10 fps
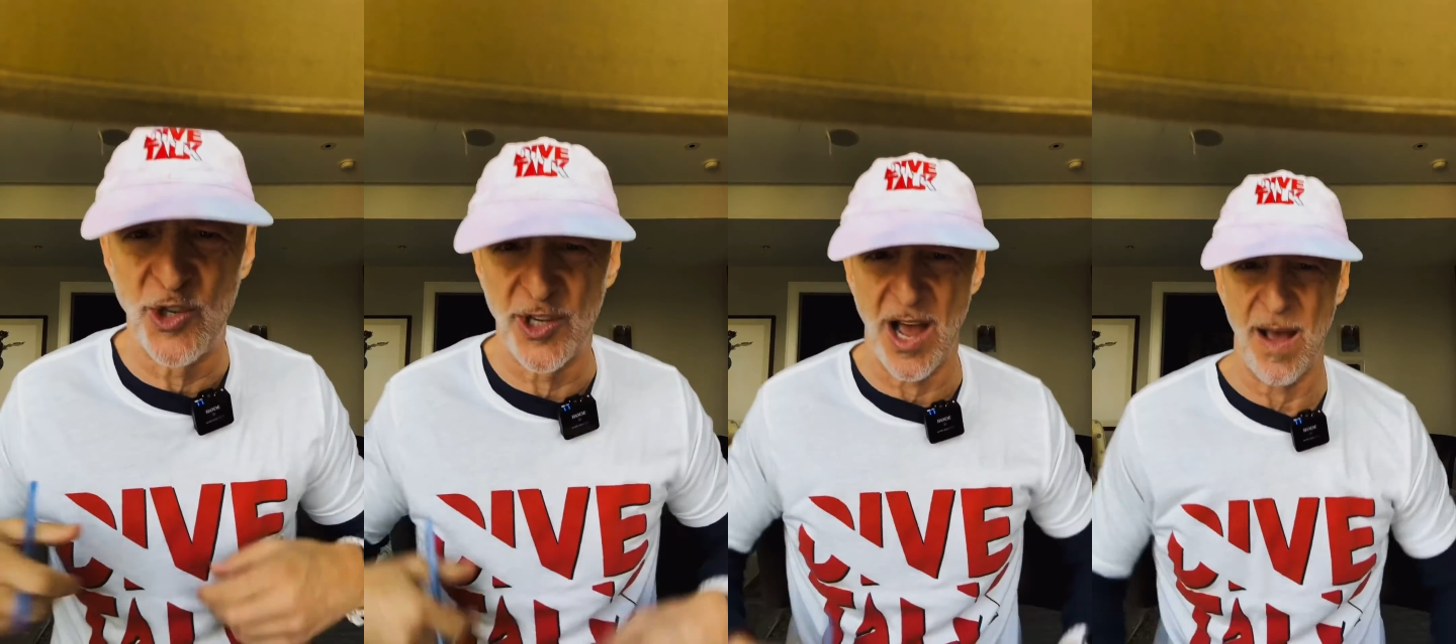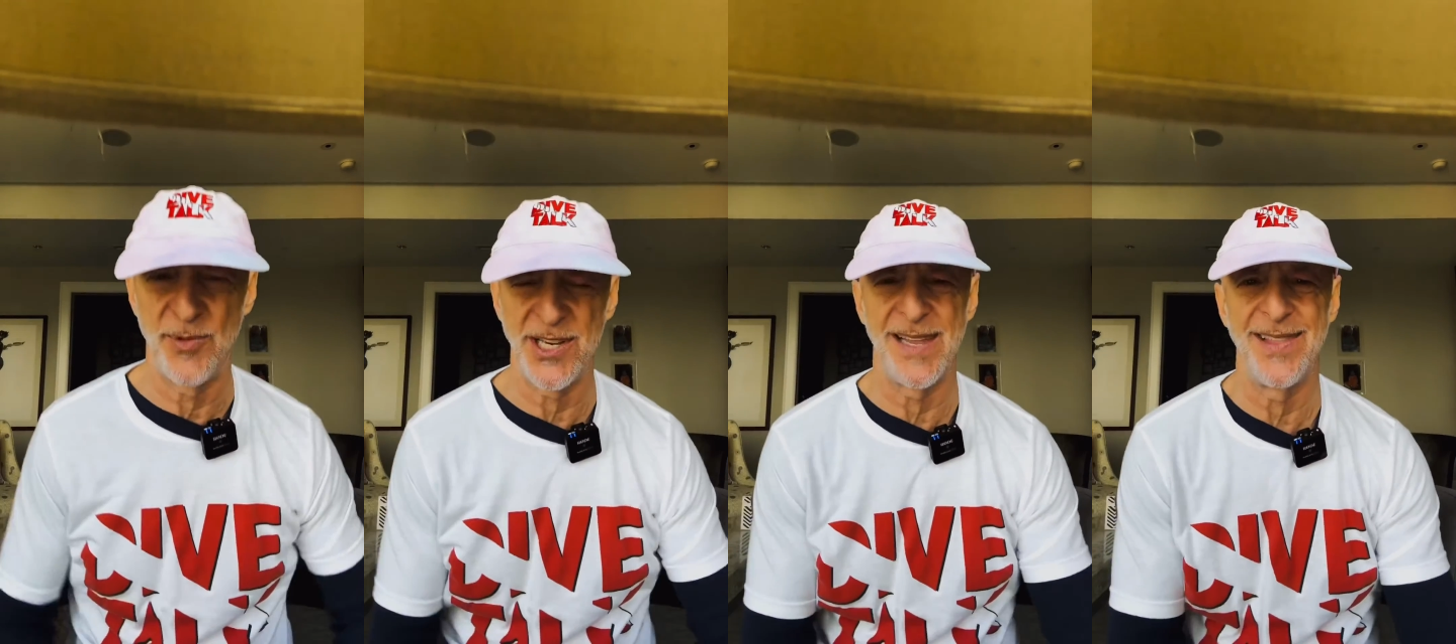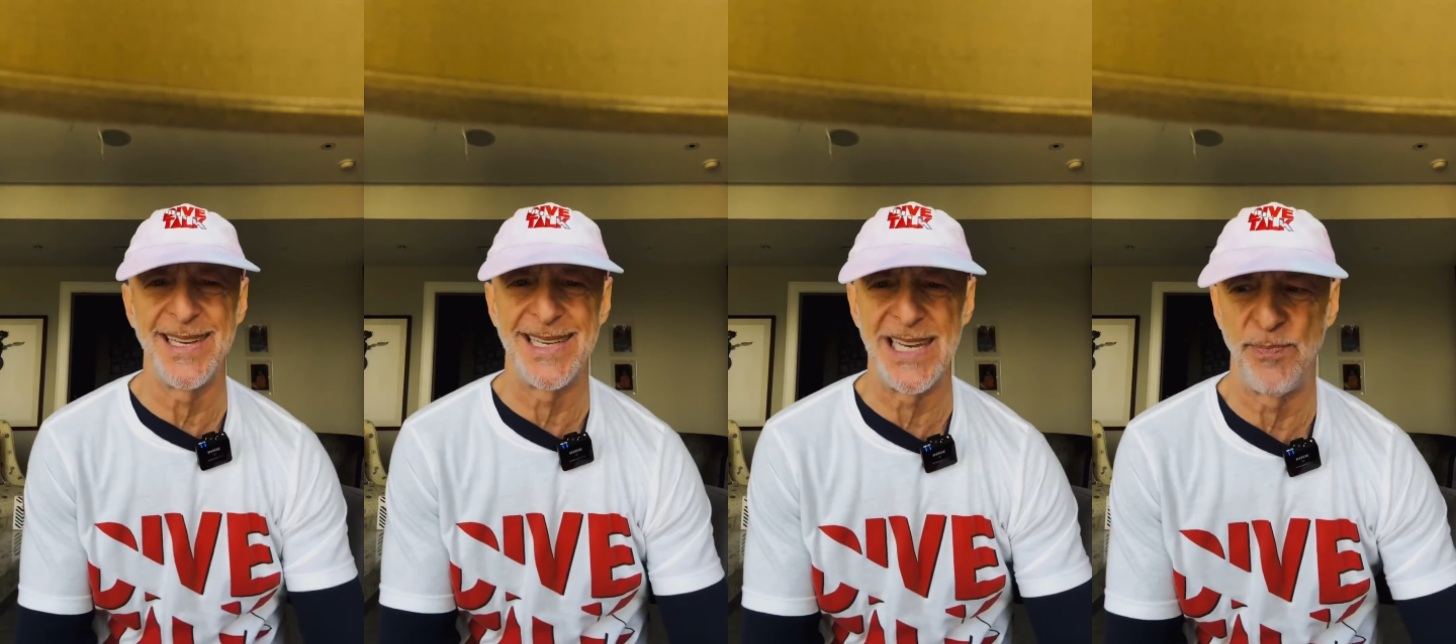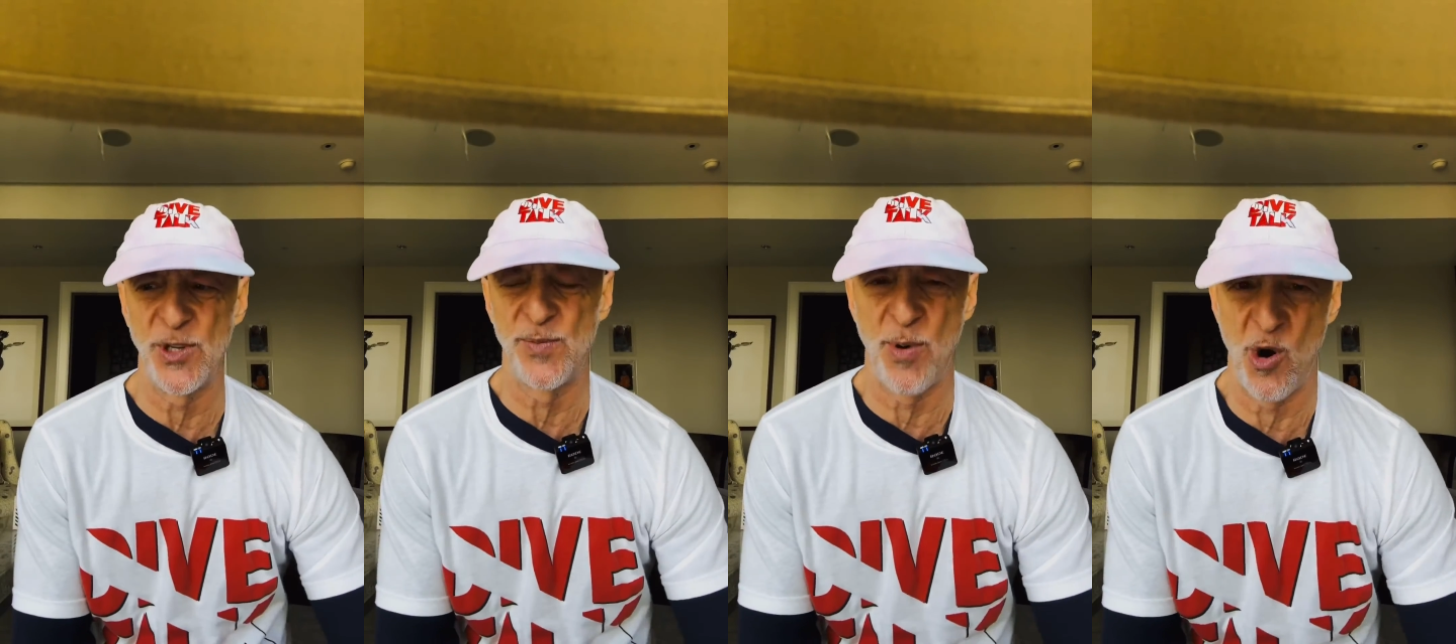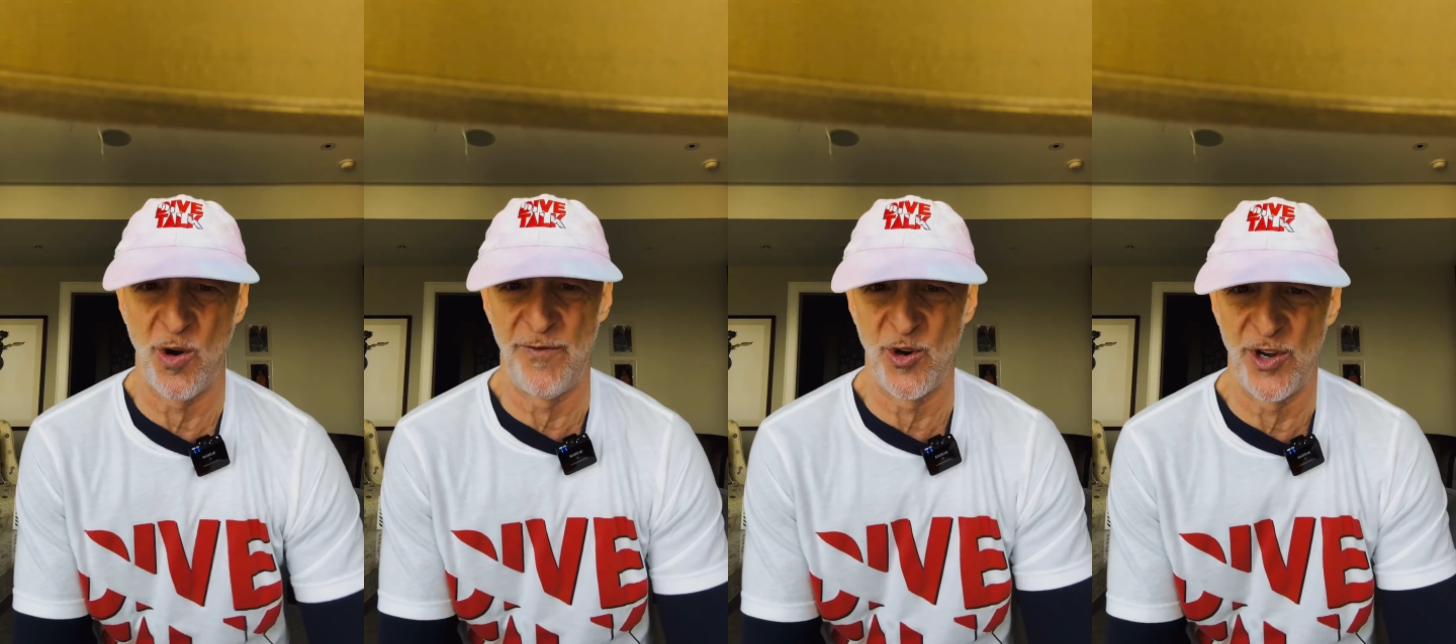stops in the deepest
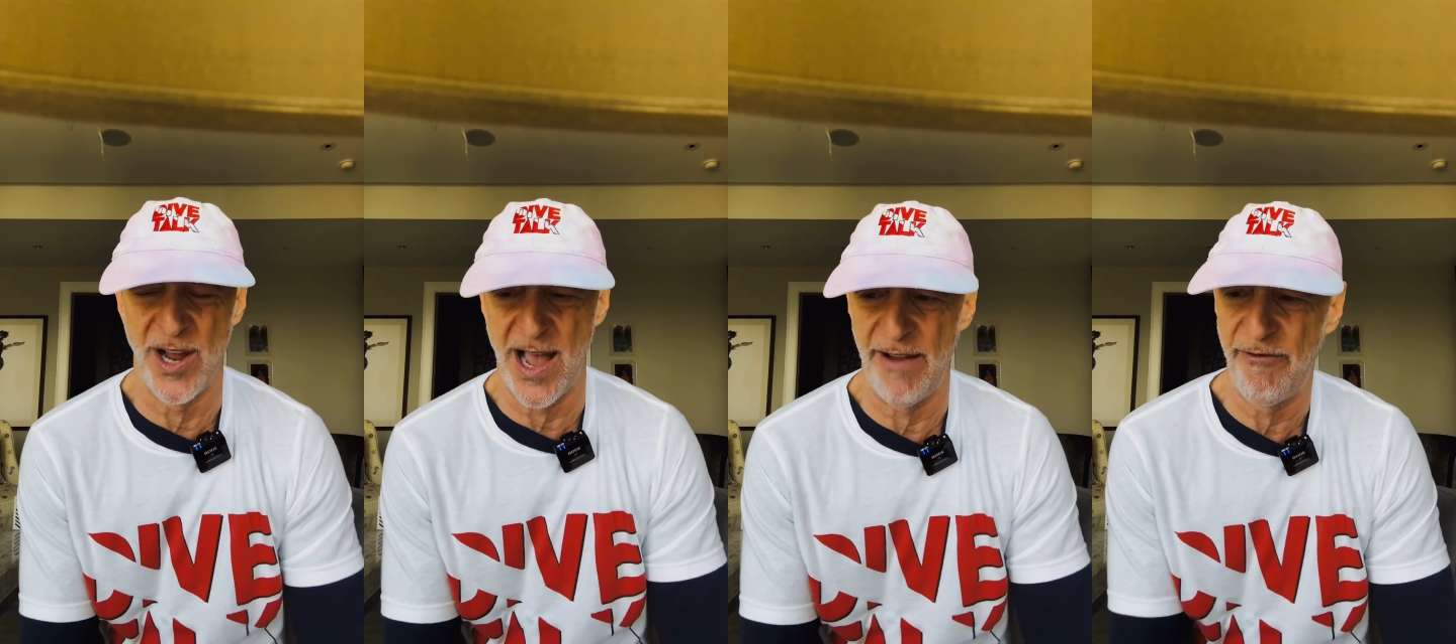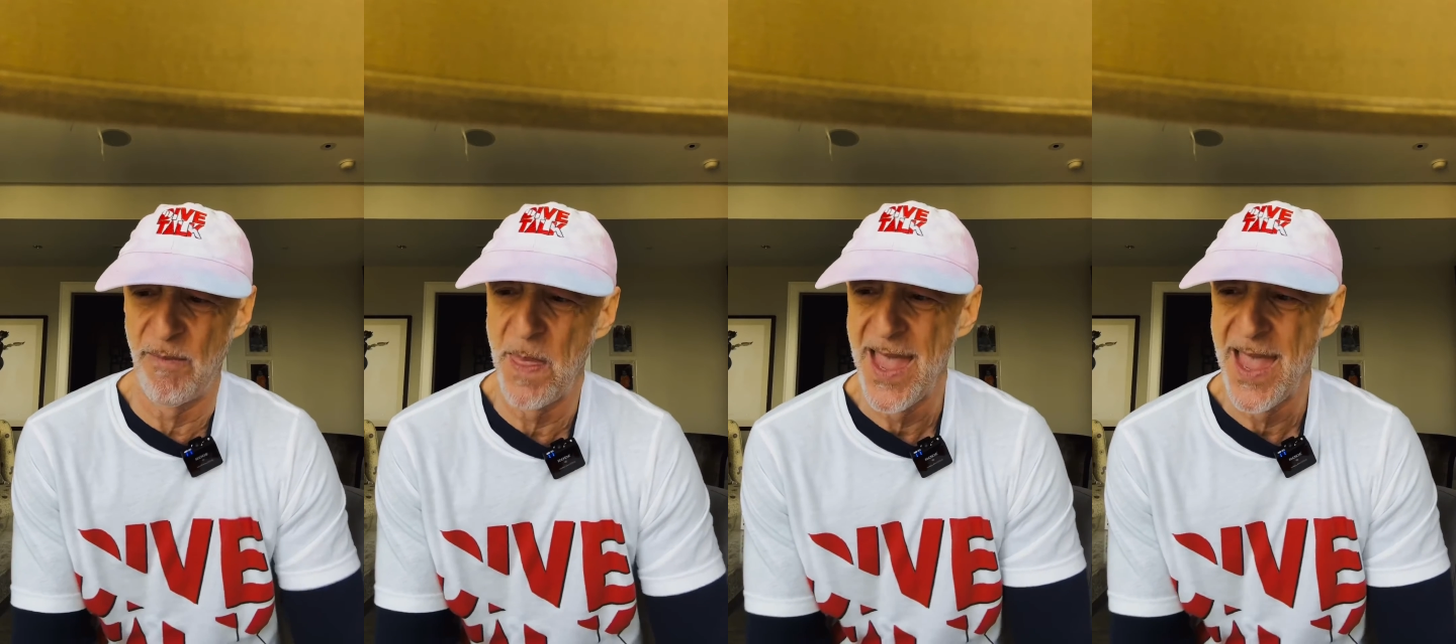part of your dive.